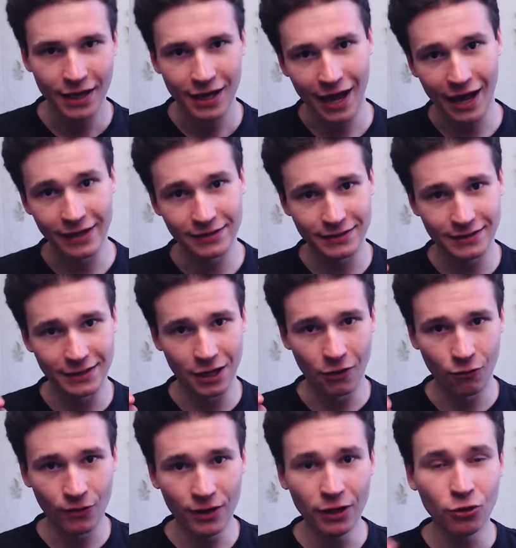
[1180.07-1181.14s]
And
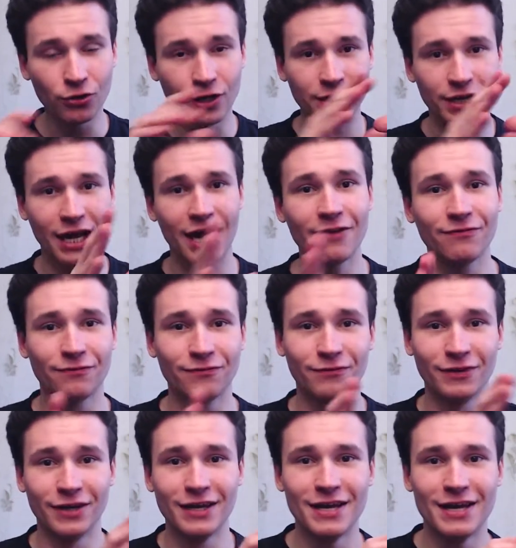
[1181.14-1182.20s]
we already have
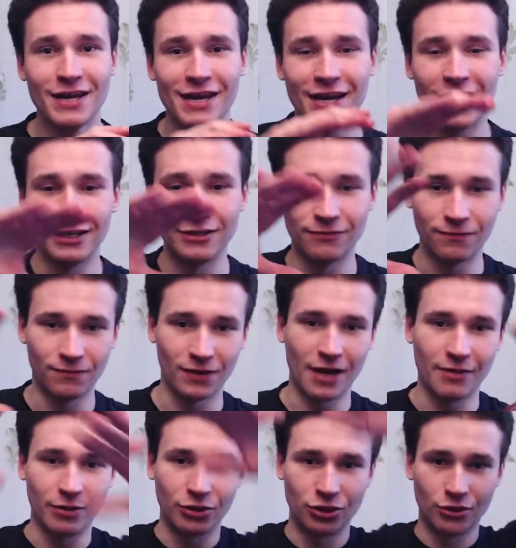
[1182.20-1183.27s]
uh, kind of,
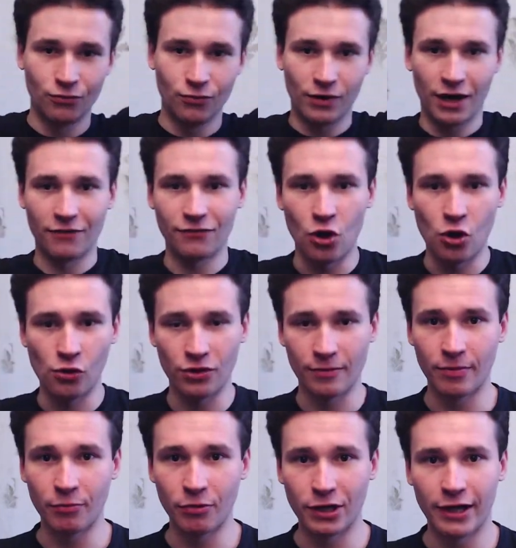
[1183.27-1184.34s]
imagine, we have all the
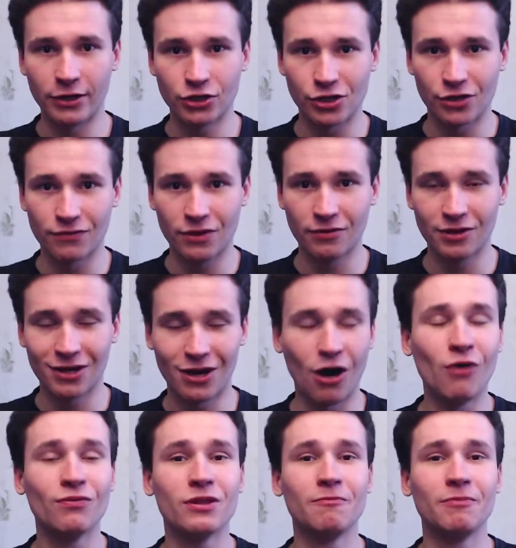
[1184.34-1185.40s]
population of the,
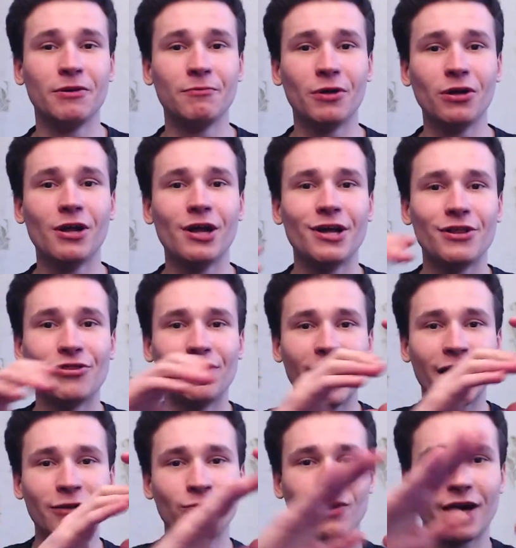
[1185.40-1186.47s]
of the people,
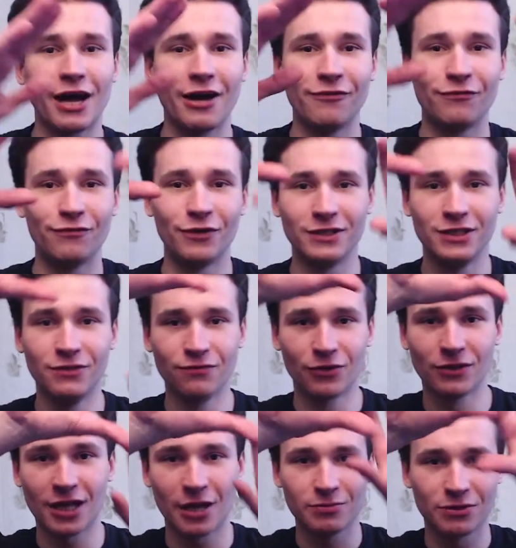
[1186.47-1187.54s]
then we have uh,
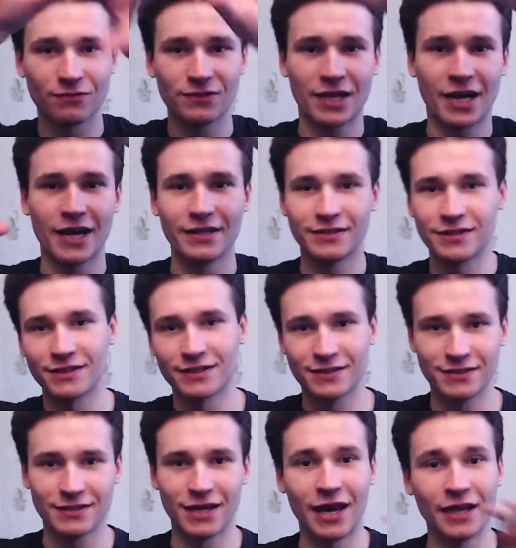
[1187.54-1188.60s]
different types of
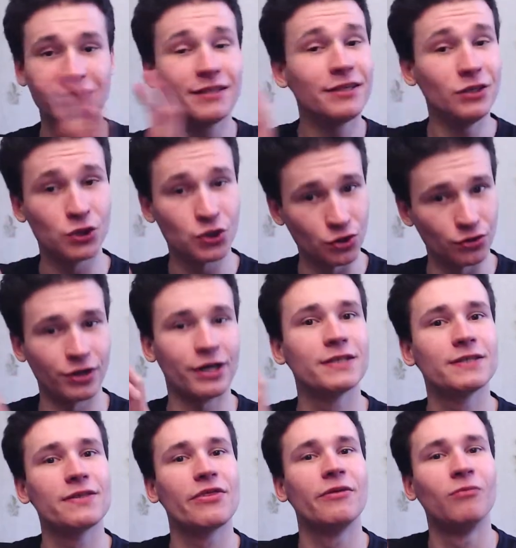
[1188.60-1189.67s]
sciences, uh, and history
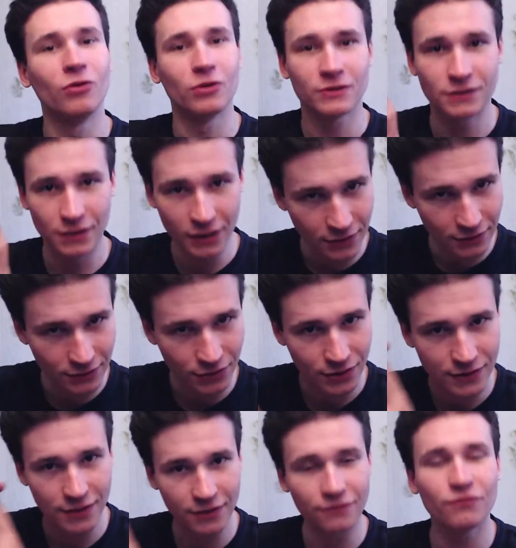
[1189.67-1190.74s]
is the most
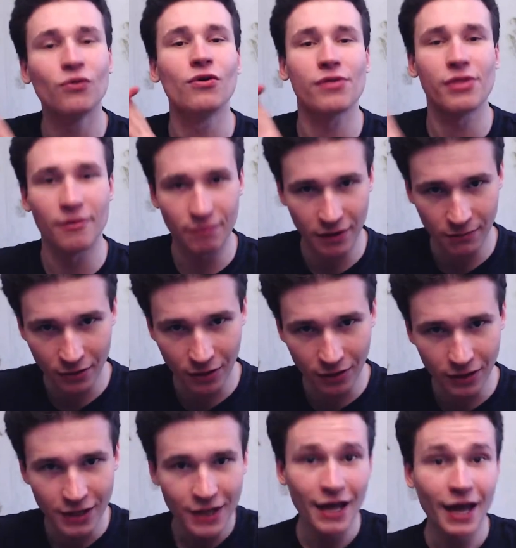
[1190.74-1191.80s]
interesting for the
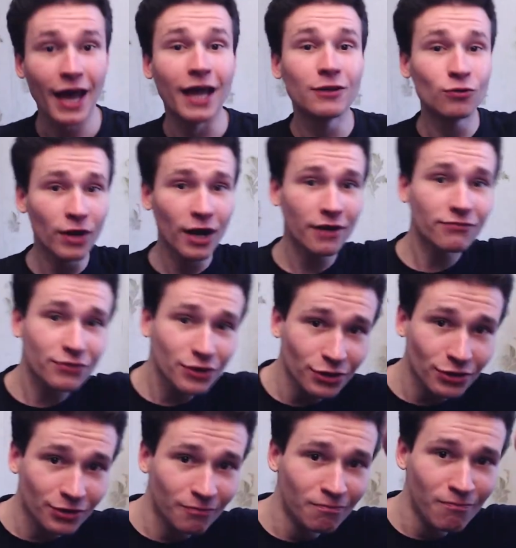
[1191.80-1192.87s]
people, and we have
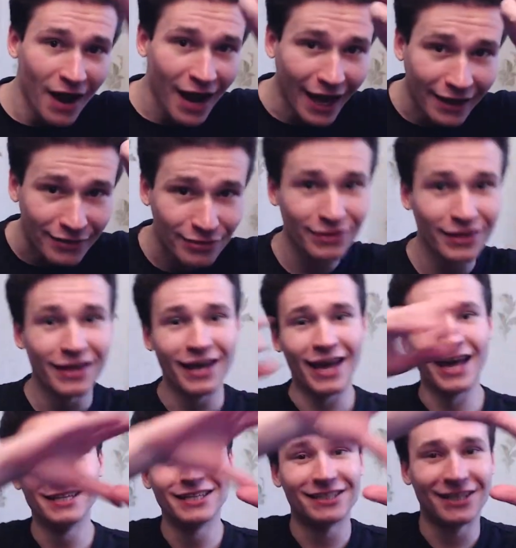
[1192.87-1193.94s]
here math
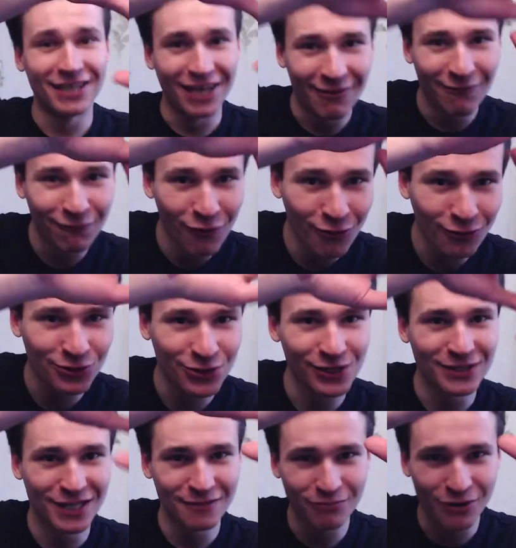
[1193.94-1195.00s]
and uh,
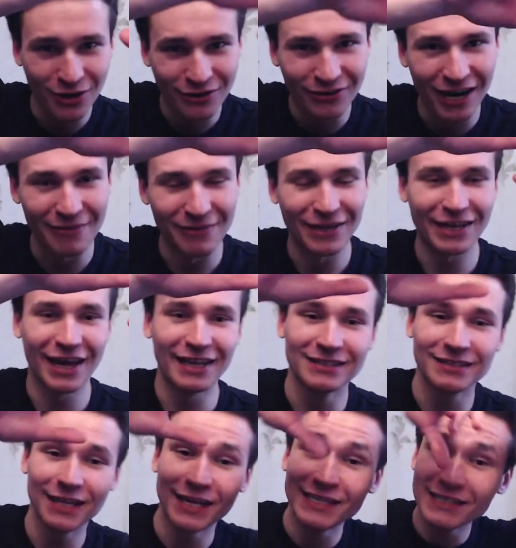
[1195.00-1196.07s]
functions and programming,
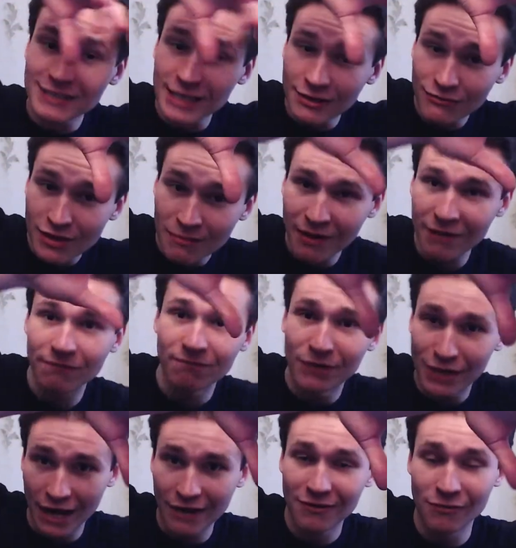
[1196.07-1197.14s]
and inside of the math we
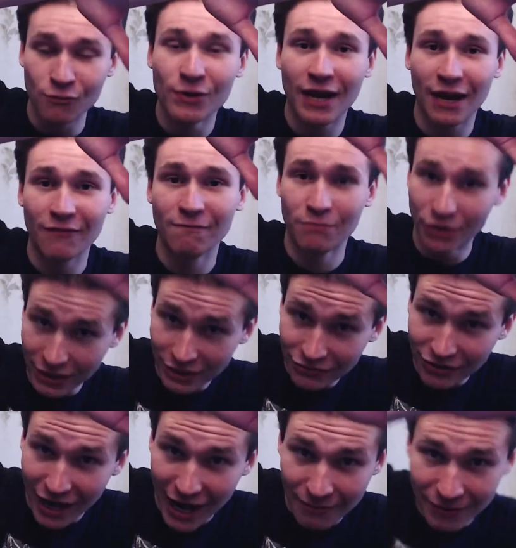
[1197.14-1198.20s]
have, we have
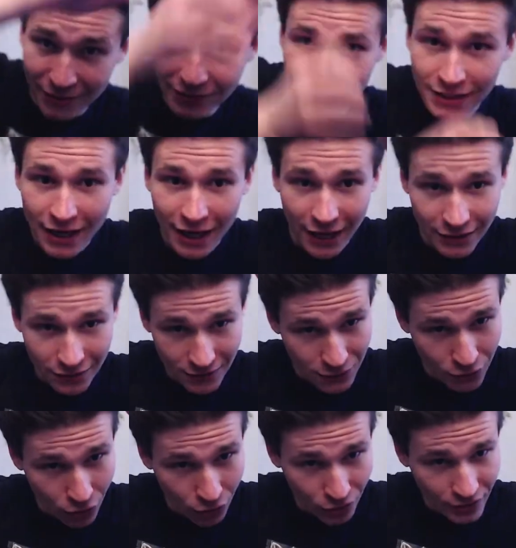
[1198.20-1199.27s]
programming, and
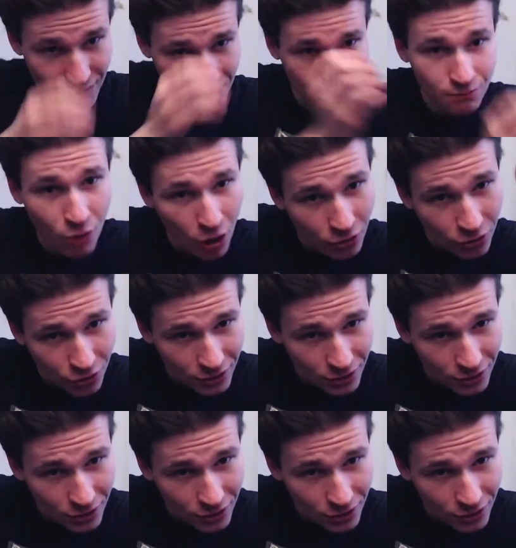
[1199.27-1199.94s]
this already smaller